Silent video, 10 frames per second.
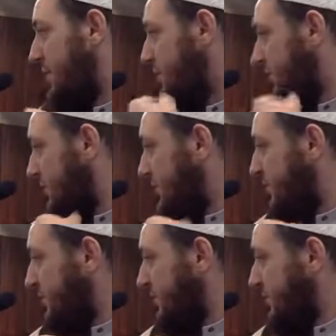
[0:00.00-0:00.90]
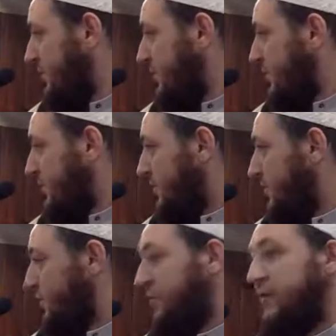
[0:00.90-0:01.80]
How much?
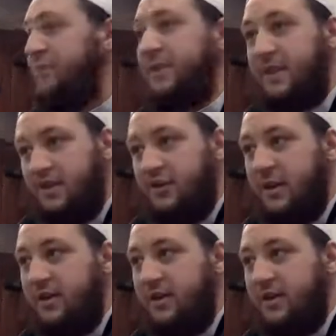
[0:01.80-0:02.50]
2.5%,